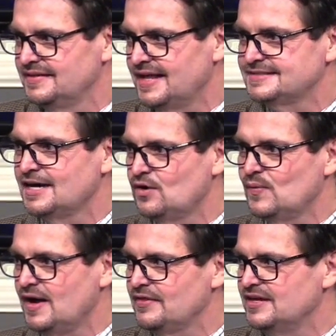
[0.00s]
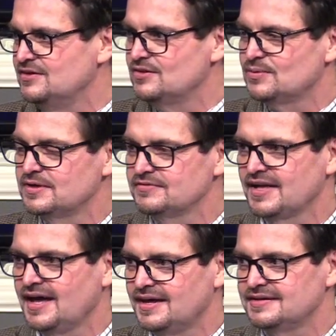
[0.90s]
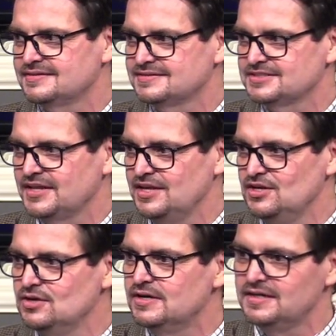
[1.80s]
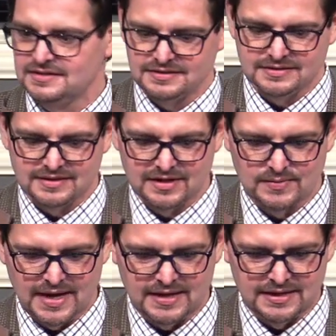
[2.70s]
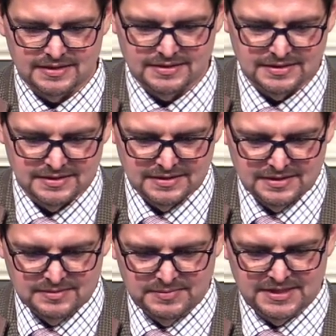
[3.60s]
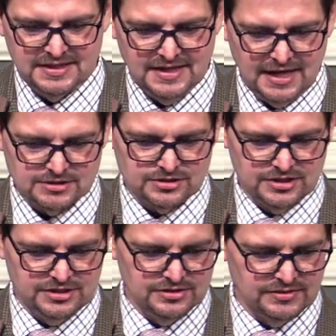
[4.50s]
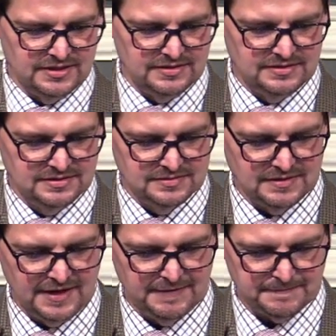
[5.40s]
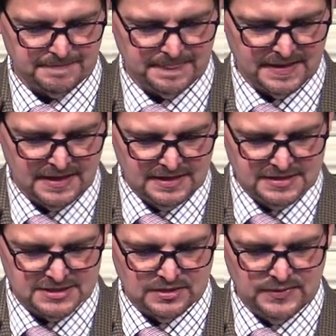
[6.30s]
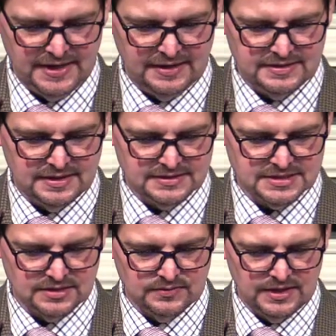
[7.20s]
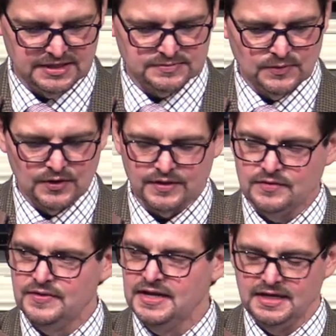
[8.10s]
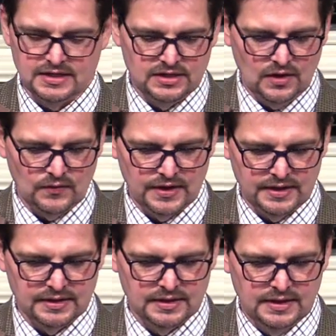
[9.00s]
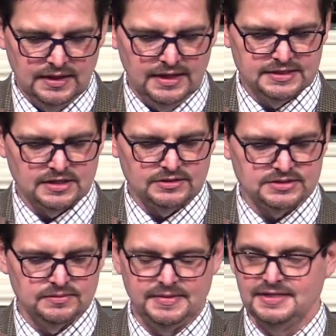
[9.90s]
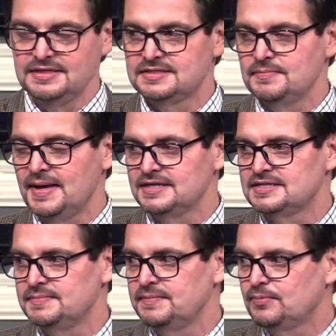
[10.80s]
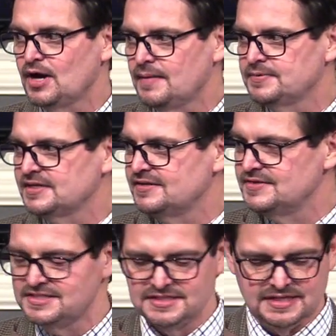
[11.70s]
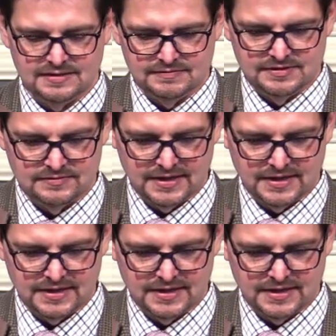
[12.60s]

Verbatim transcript: That's how well they knew the Word of God. So they knew it, they read it, but did they actually do it, right? So, we, so it's more than reading and knowing, it's also mean, meant to be properly received,